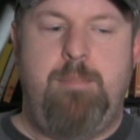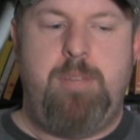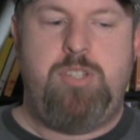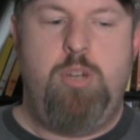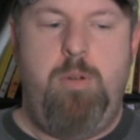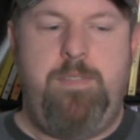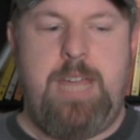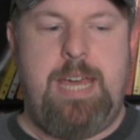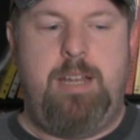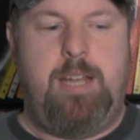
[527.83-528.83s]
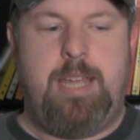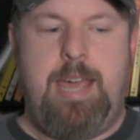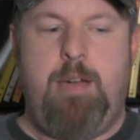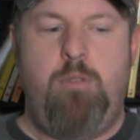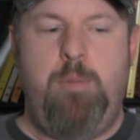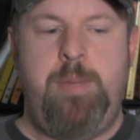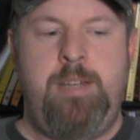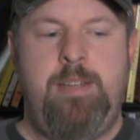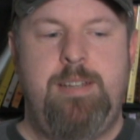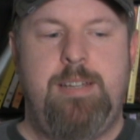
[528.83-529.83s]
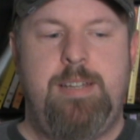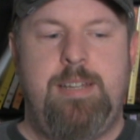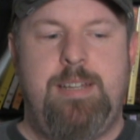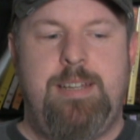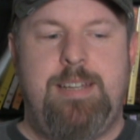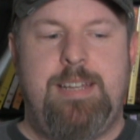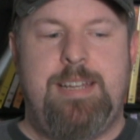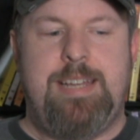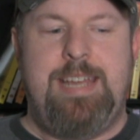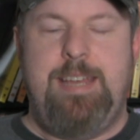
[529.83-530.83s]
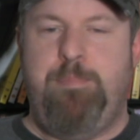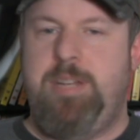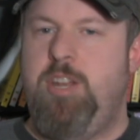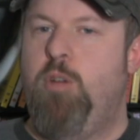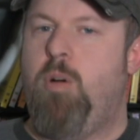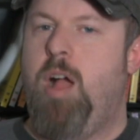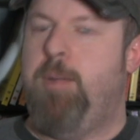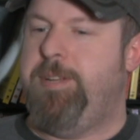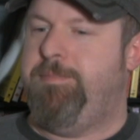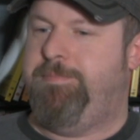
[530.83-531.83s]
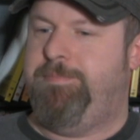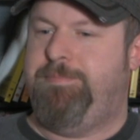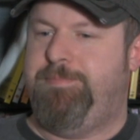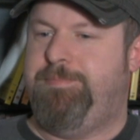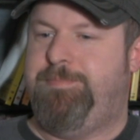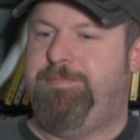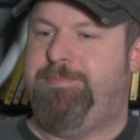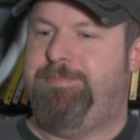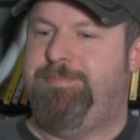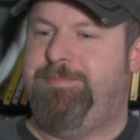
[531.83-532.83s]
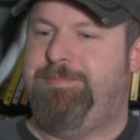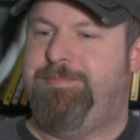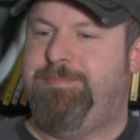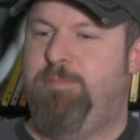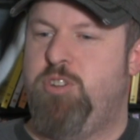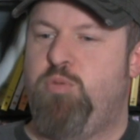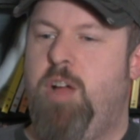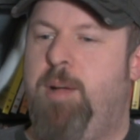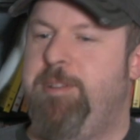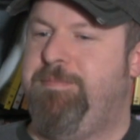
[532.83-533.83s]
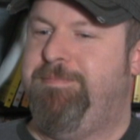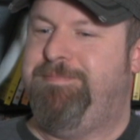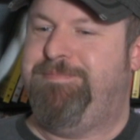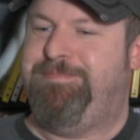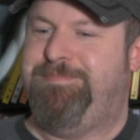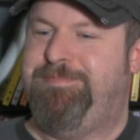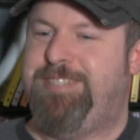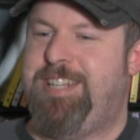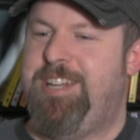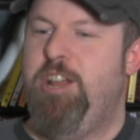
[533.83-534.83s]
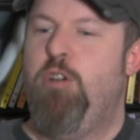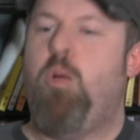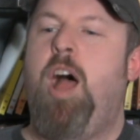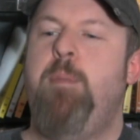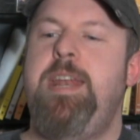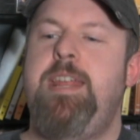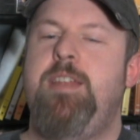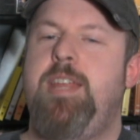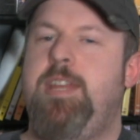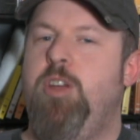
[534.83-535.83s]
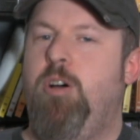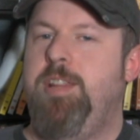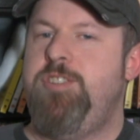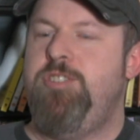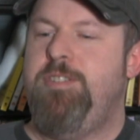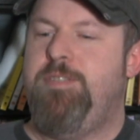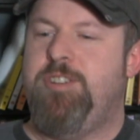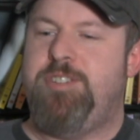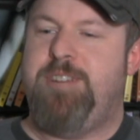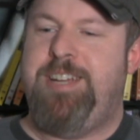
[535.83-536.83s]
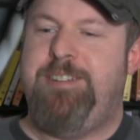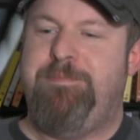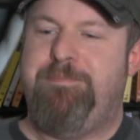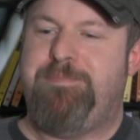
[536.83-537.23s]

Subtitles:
But so we've got Catwoman, but no Robin. Where's Robin? No Robin in Nolan's universe, right?